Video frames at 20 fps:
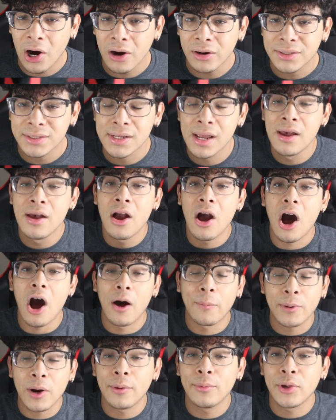cards,
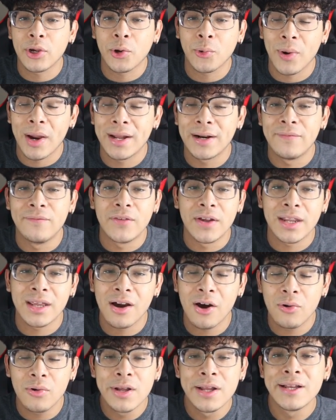I'll probably create a
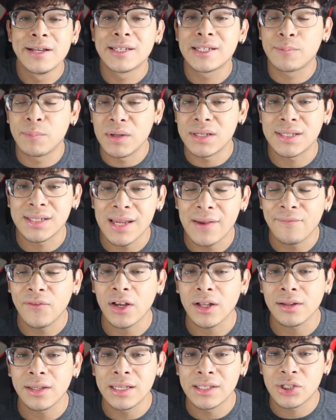video
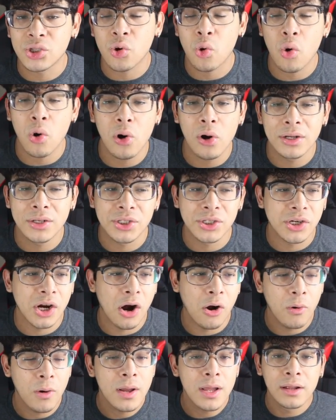specifically towards, you
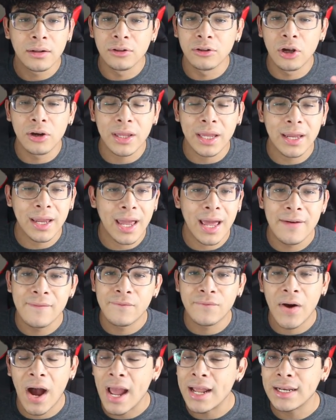know, looking and
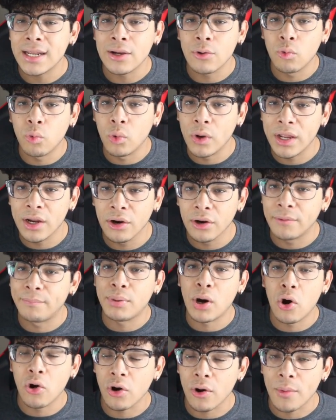finding weird
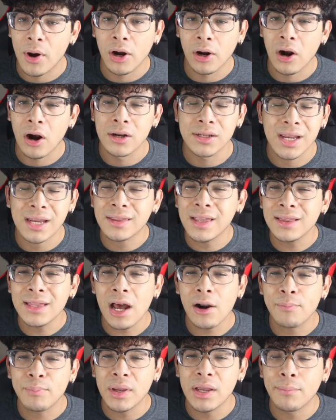Pokemon cards. I think
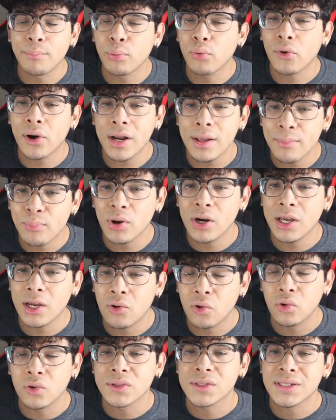that would be a pretty, pretty
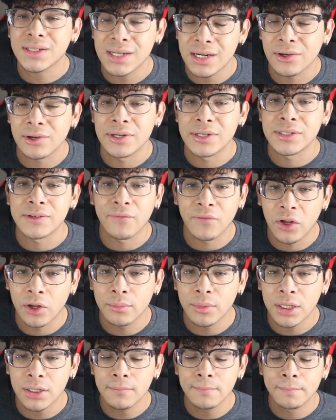cool series, you feel
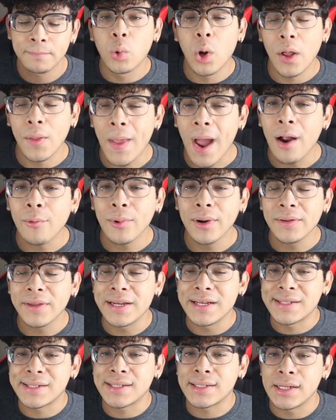me? Well, not
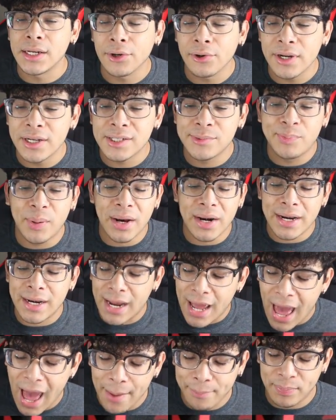really a series, but
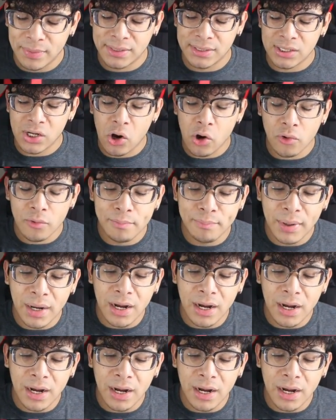an episode.